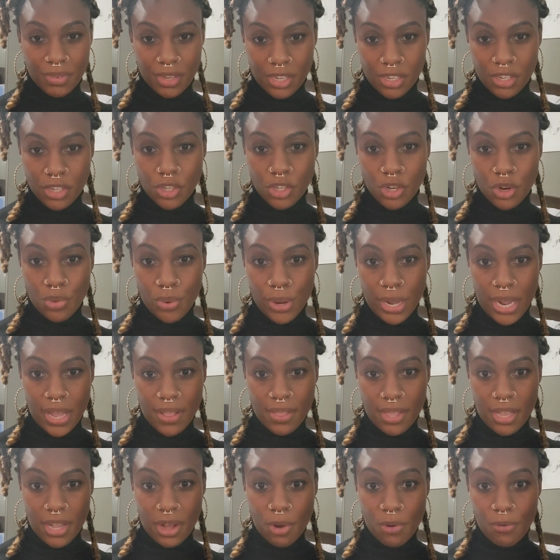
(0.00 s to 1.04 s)
stow it
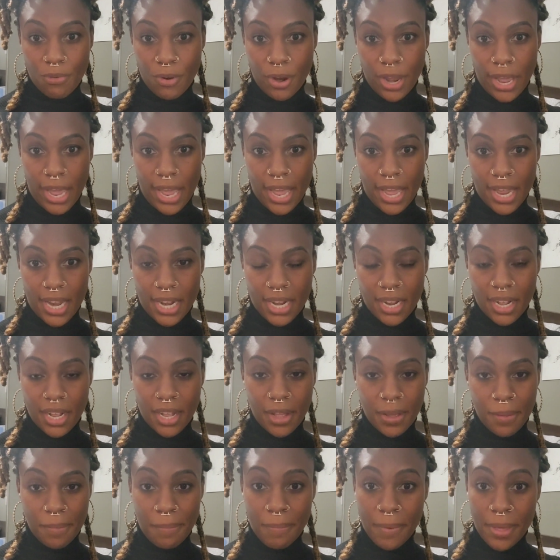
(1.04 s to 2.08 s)
in the
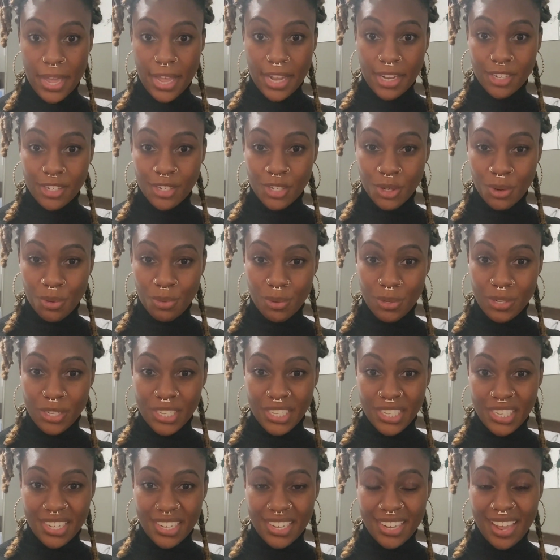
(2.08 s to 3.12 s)
overhead bin. So we'll
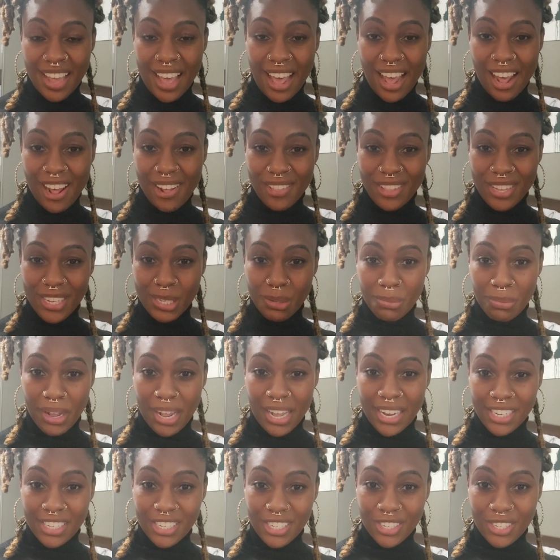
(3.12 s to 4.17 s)
see how these
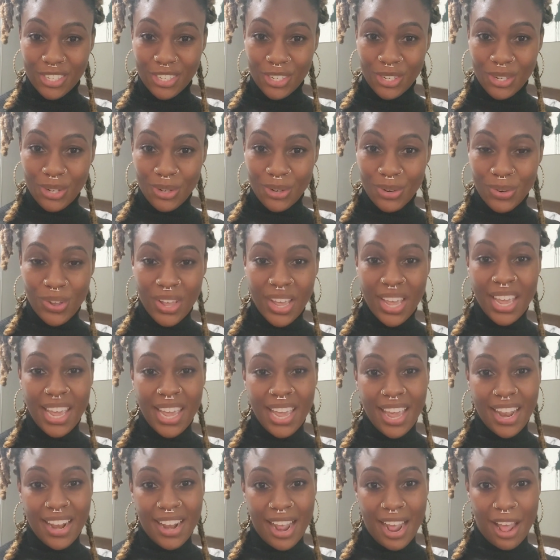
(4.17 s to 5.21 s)
boxes do
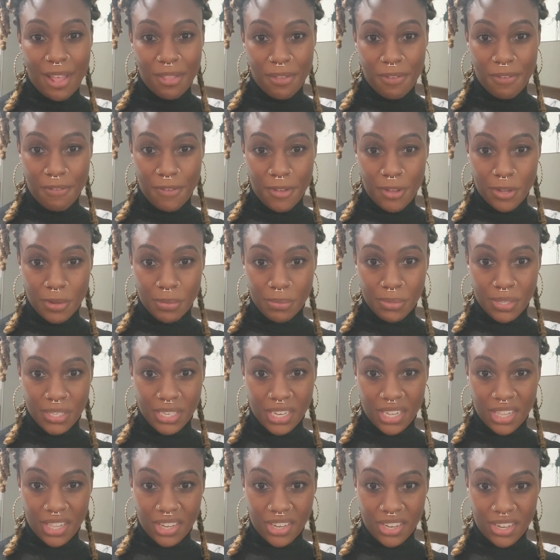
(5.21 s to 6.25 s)
and how the films
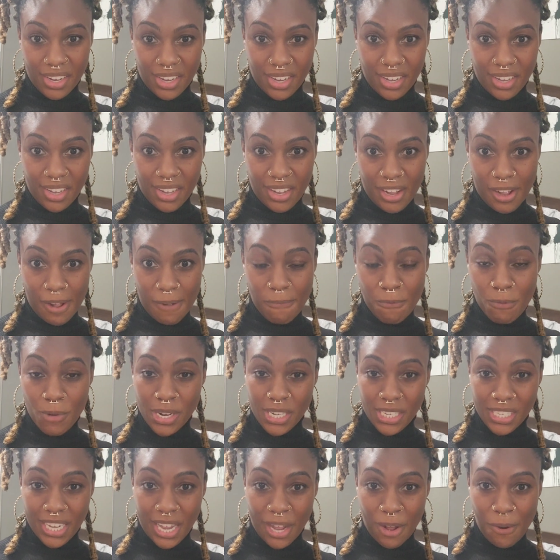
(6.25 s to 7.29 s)
look
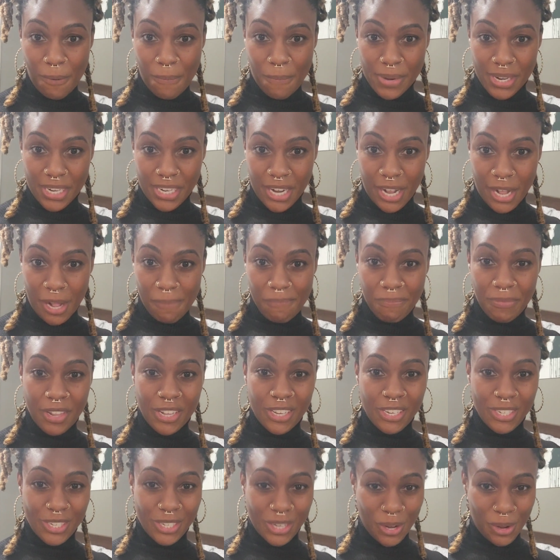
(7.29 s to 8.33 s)
once I open it up.
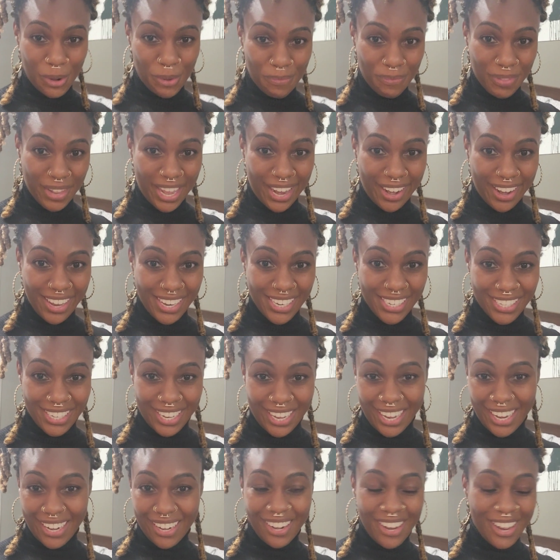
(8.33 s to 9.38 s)
So like I
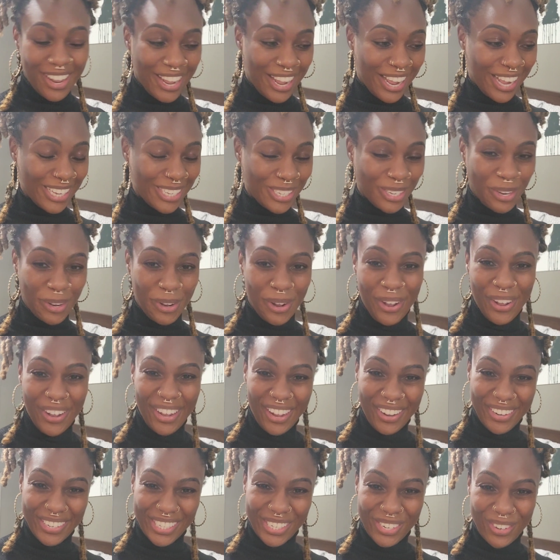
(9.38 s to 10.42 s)
said, I
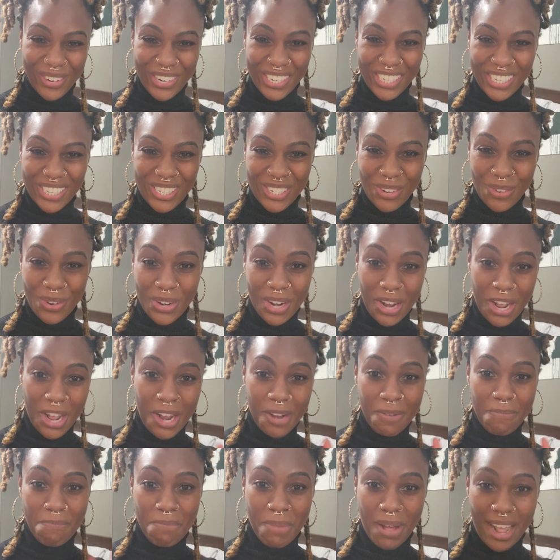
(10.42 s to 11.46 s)
was going to do an
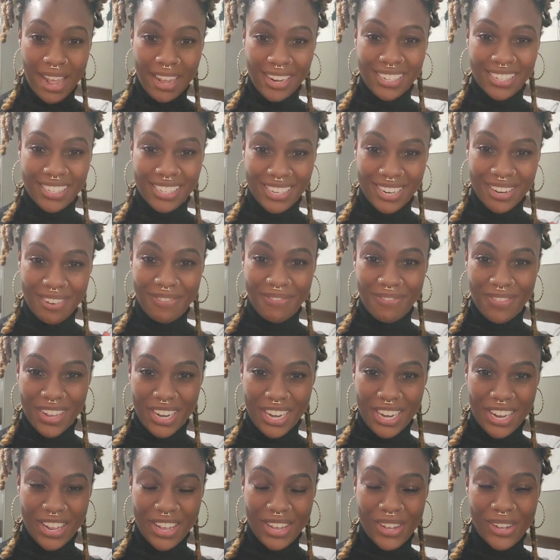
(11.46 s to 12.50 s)
unboxing
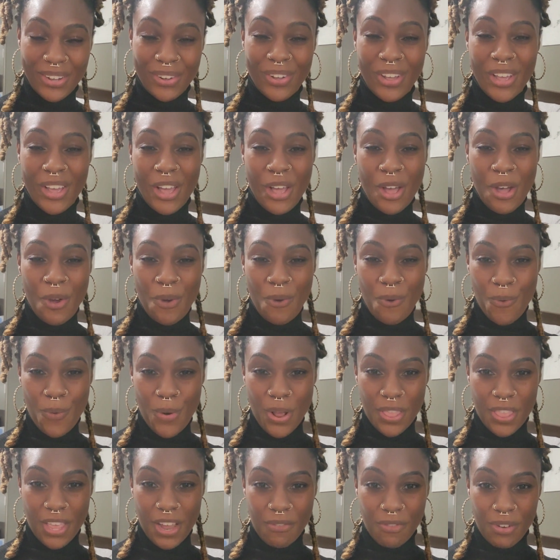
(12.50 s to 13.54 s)
video
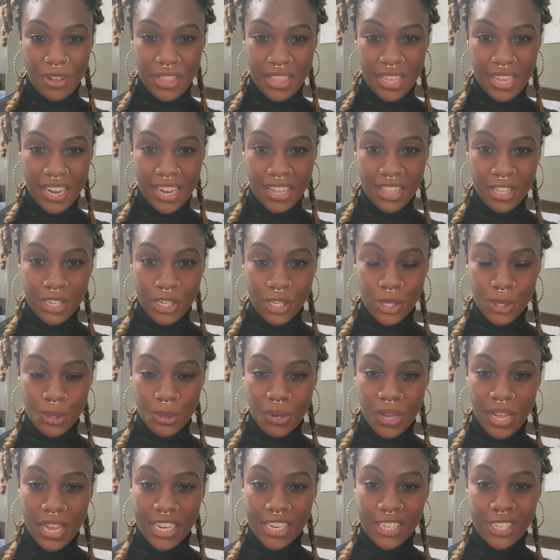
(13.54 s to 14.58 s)
with everything in the
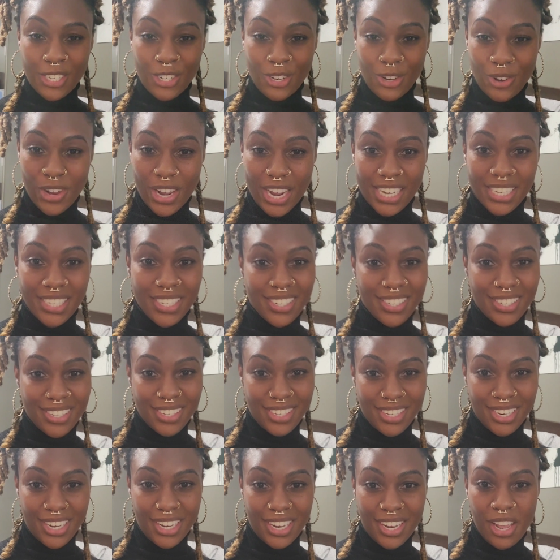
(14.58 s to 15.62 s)
suitcase so you guys can
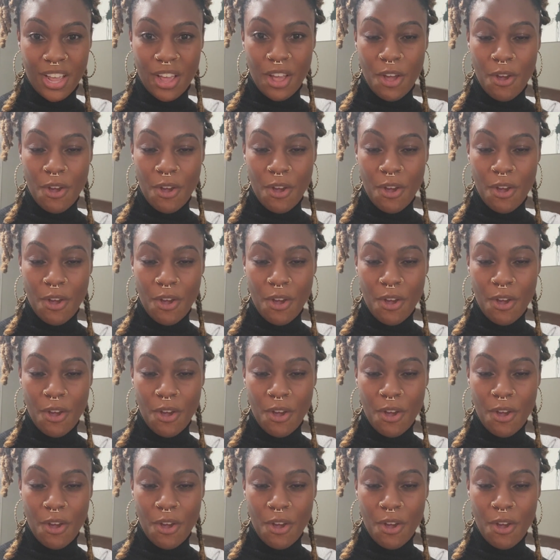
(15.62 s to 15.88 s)
see